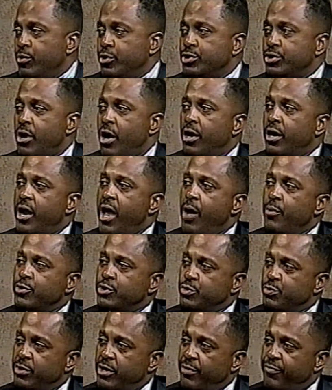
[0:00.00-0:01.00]
We started out
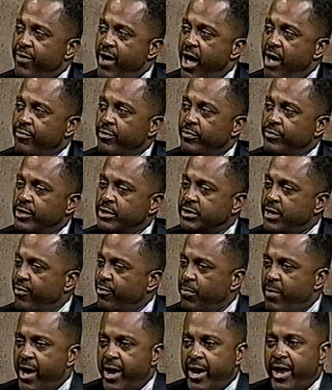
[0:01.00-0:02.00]
with 25 of us.
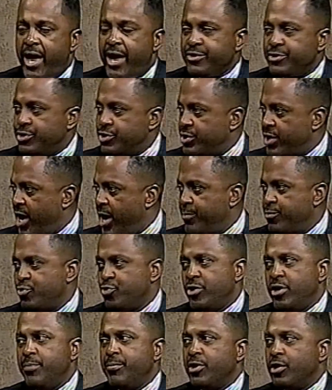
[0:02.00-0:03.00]
Everybody has the same
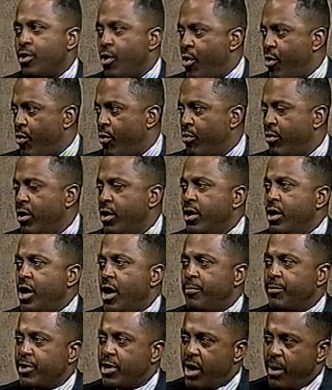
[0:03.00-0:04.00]
dream and goal
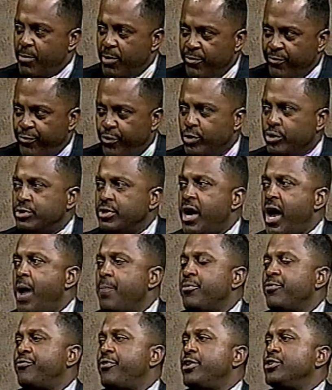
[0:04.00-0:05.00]
of becoming
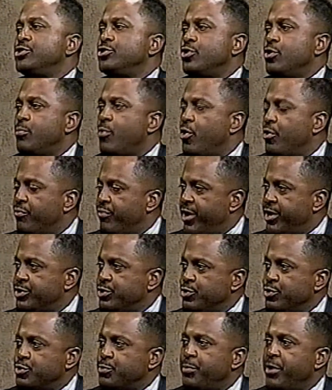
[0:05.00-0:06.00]
full-time professional
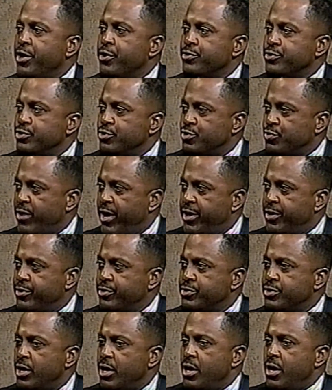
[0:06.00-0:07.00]
motivational speakers and
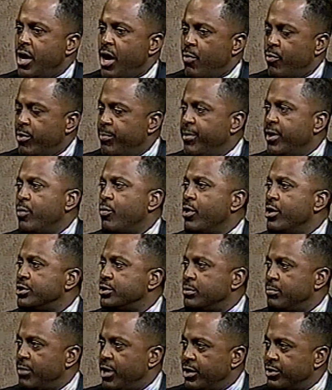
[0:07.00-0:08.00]
trainers. And we meet
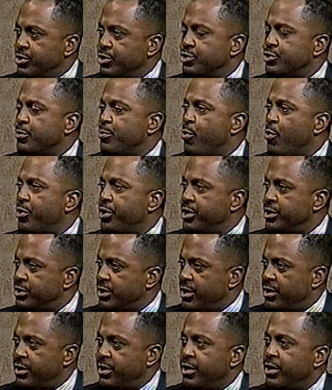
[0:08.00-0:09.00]
once a month to support each
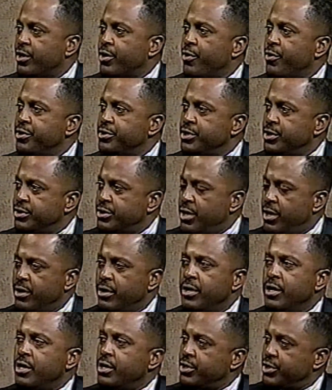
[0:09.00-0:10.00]
other and encourage each
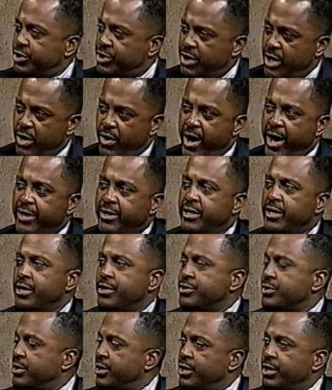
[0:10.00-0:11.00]
other to share
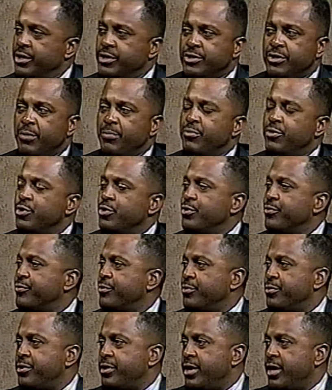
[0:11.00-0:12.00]
ideas. And it is a
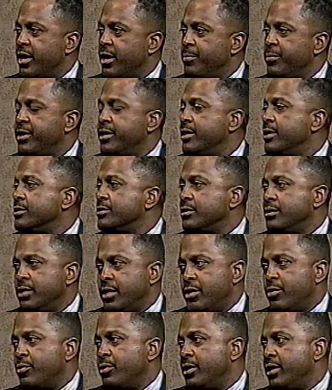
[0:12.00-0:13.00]
beautiful thing. I mean, it is
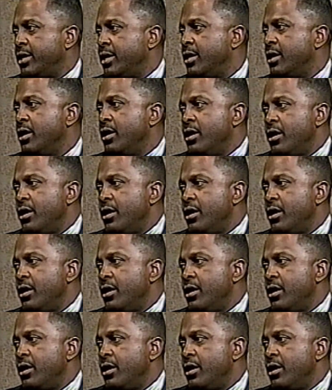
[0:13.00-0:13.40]
literally